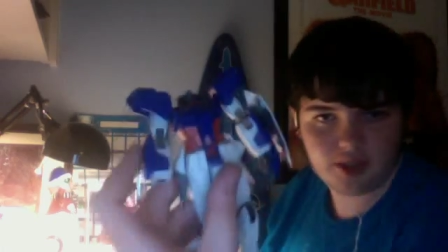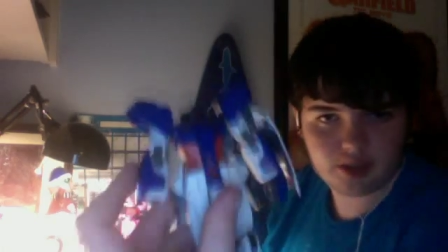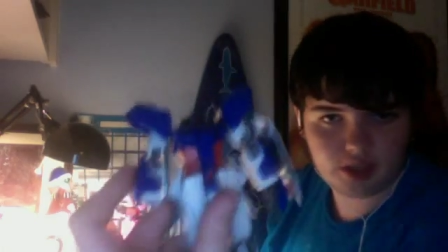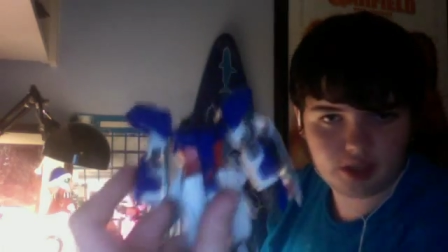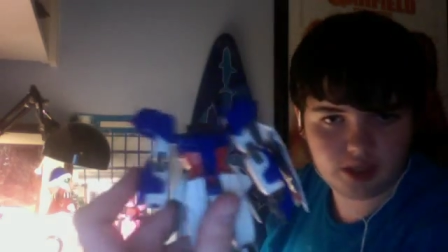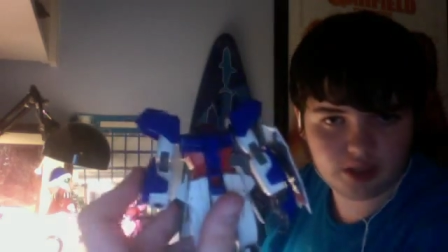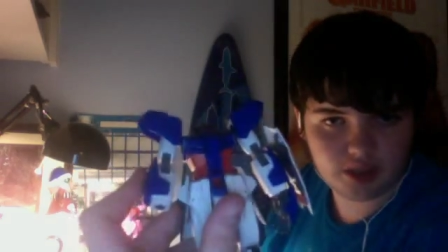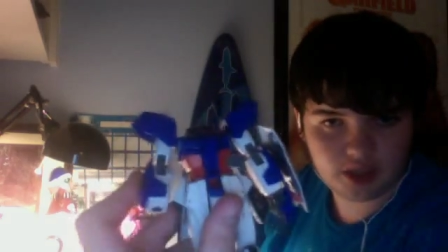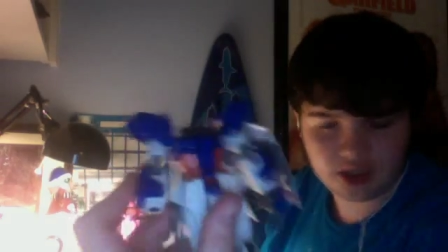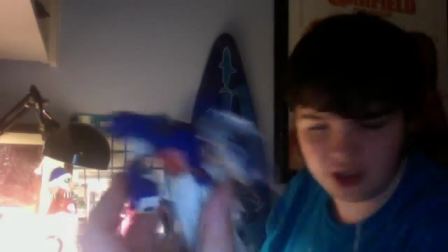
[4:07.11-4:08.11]
insides of
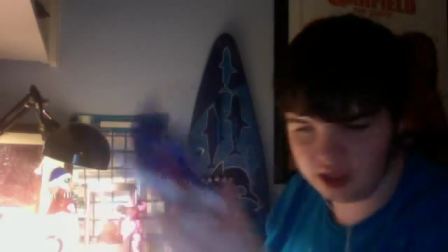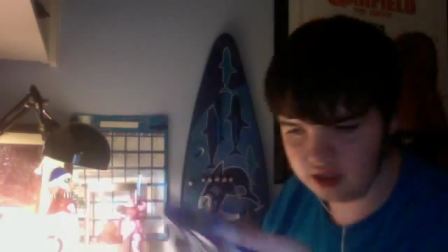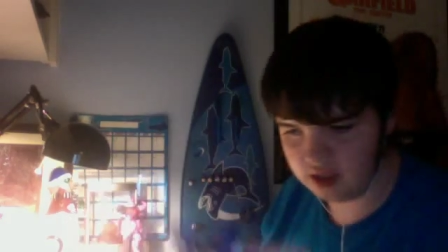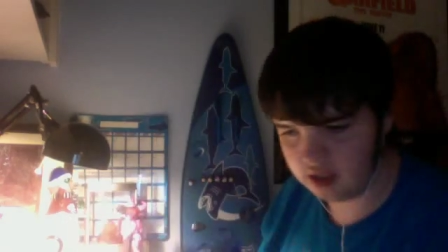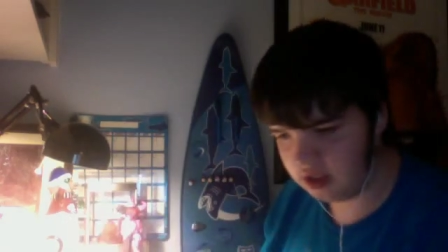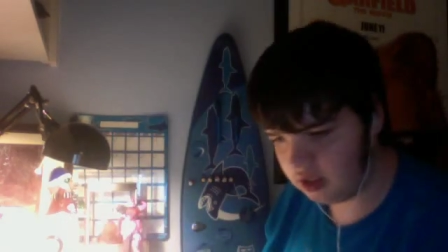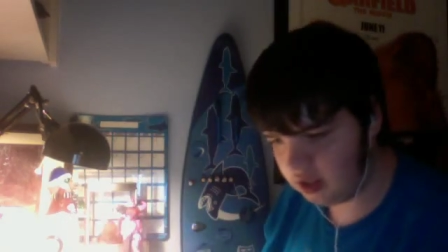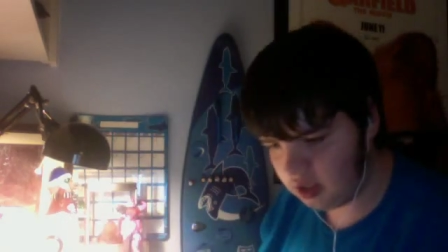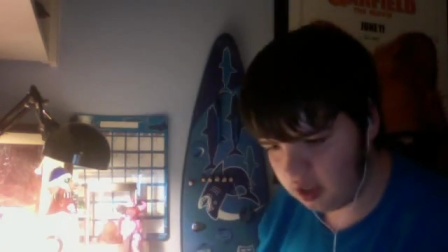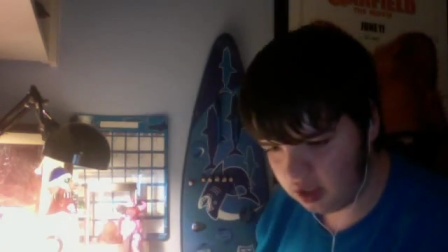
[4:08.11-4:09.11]
that chest.
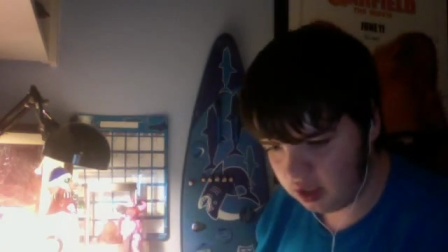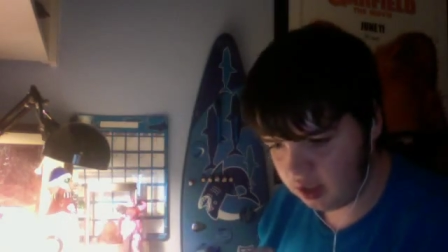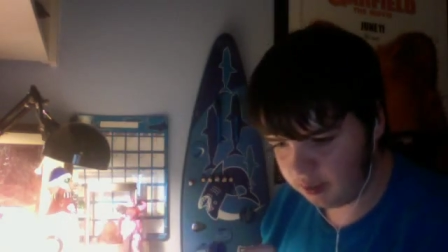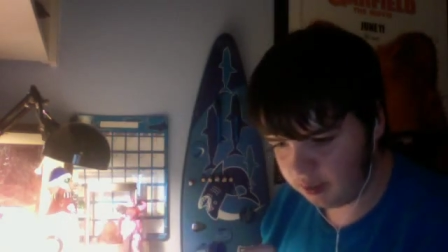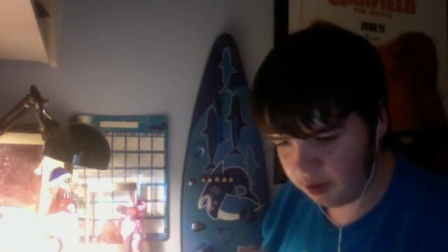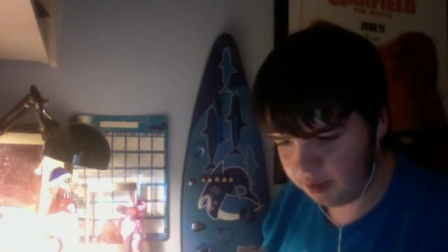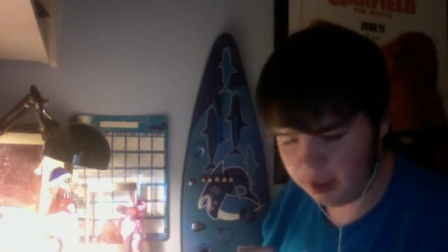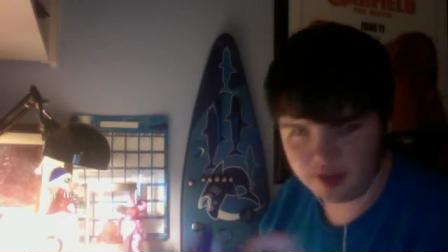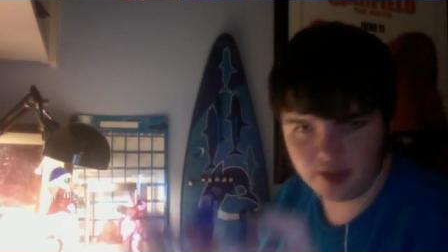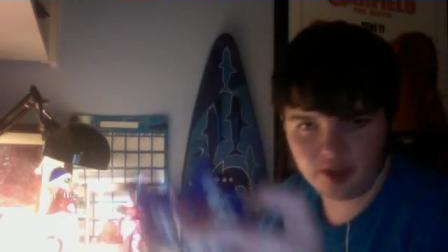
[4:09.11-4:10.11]
Then I'm going to
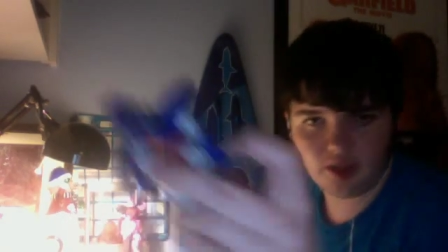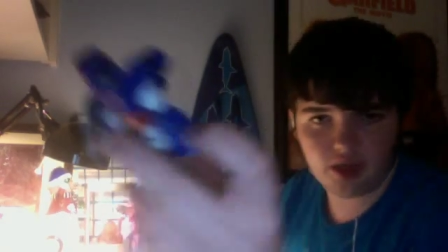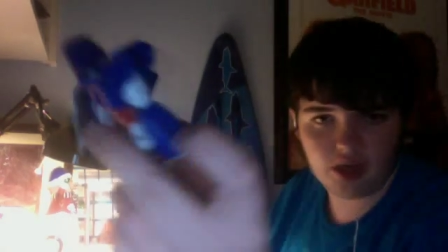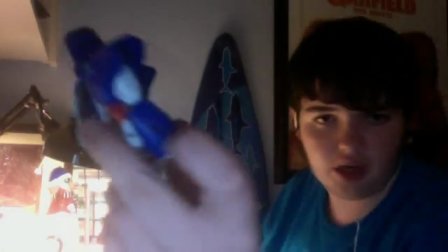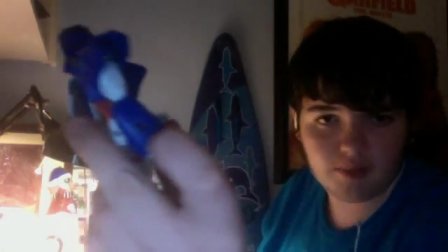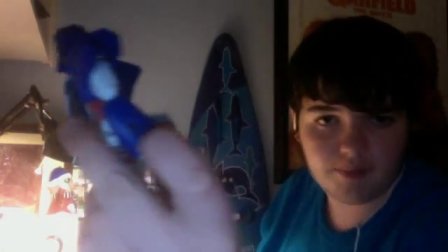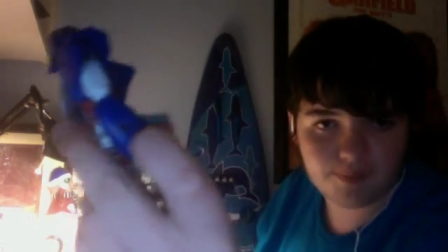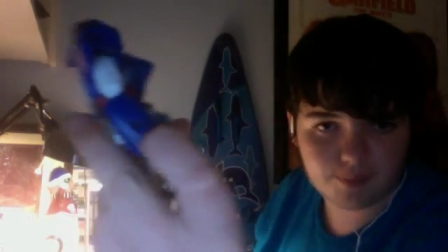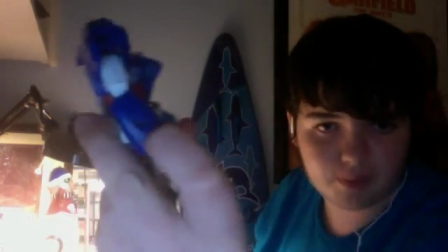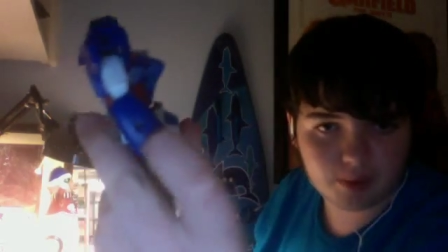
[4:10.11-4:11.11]
paint the
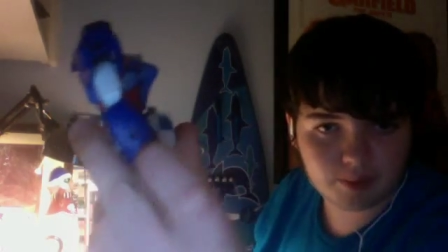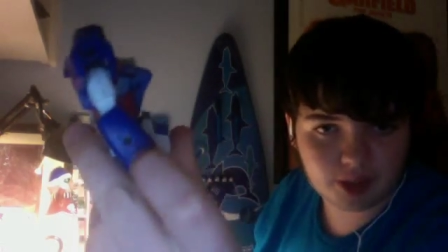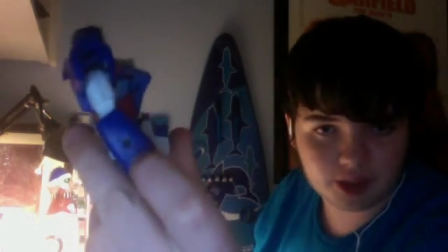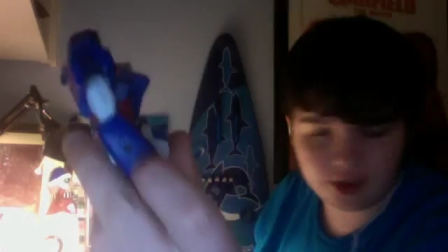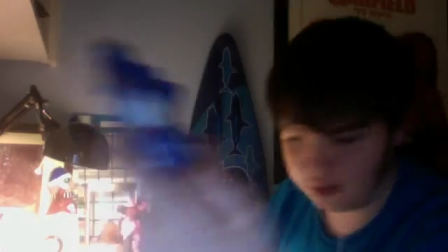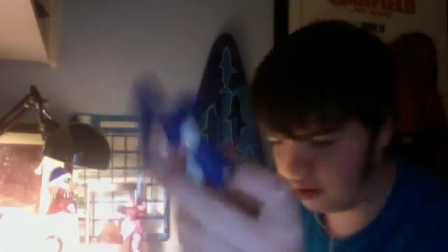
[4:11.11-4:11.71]
places where